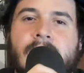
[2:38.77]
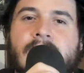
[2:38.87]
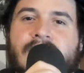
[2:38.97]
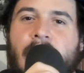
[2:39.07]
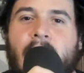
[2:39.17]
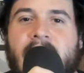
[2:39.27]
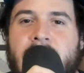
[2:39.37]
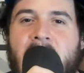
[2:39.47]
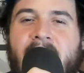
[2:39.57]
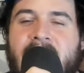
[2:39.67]
Don't worry
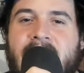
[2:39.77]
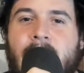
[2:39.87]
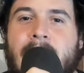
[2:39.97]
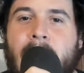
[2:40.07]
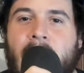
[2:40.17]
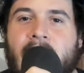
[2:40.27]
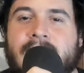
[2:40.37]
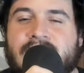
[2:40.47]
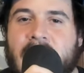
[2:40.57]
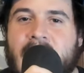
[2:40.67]
about it. He'll be part
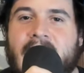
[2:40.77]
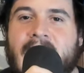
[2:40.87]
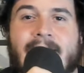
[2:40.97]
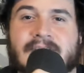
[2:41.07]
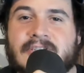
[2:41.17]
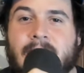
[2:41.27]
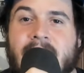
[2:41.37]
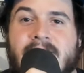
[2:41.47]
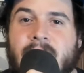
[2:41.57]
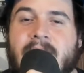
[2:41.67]
of Trackhouse in
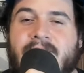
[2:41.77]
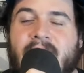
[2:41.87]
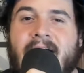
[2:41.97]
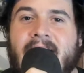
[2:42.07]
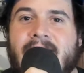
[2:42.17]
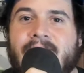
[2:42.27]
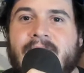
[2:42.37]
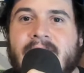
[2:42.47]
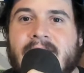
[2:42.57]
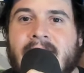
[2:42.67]
2025.
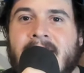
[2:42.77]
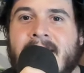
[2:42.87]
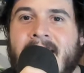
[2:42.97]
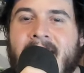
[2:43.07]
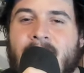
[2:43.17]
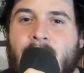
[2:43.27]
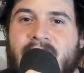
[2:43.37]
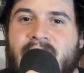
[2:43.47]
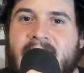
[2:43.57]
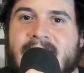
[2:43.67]
And
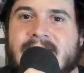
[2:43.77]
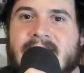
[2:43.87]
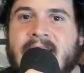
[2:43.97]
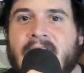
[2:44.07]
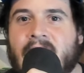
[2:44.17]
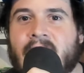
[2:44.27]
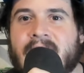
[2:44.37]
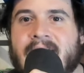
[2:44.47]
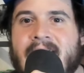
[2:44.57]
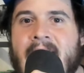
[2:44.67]
we've yet to hear an
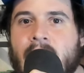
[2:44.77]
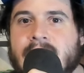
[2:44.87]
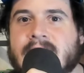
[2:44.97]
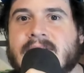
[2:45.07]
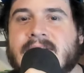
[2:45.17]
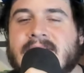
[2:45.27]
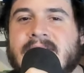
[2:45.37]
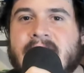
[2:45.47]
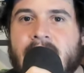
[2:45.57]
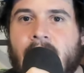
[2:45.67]
announced
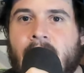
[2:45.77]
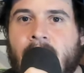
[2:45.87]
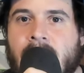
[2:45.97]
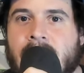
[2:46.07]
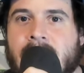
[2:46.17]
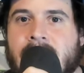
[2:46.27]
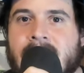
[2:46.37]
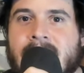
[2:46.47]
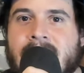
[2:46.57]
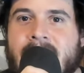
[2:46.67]
deal.
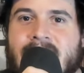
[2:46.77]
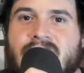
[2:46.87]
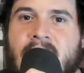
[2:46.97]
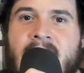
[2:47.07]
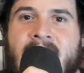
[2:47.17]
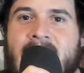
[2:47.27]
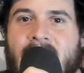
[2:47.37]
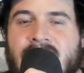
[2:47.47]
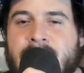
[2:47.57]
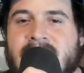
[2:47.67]
And
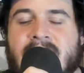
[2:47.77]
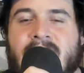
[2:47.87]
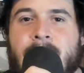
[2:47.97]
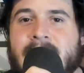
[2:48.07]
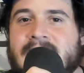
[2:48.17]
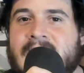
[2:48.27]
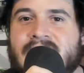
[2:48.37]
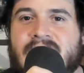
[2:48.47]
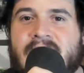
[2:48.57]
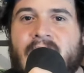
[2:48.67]
Trackhouse could
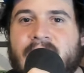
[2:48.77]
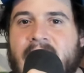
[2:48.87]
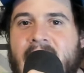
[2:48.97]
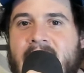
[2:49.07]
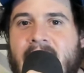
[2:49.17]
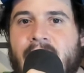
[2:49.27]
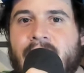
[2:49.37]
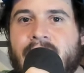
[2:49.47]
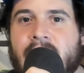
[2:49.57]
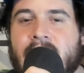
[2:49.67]
potentially only
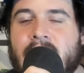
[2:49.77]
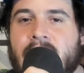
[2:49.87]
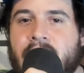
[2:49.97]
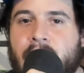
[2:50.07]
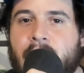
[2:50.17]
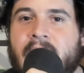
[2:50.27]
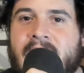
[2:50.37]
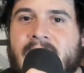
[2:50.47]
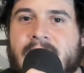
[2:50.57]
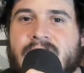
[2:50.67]
have
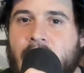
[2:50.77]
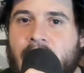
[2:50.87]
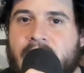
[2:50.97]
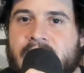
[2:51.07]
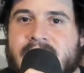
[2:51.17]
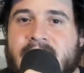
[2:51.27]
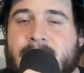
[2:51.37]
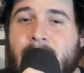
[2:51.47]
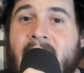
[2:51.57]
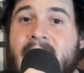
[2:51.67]
3 charters
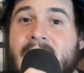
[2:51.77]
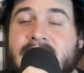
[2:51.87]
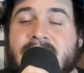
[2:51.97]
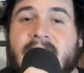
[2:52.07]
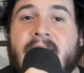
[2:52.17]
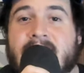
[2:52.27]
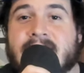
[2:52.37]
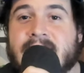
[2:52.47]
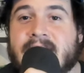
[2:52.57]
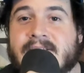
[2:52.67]
at max
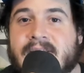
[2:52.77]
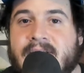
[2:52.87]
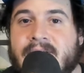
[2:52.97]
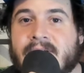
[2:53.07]
next season.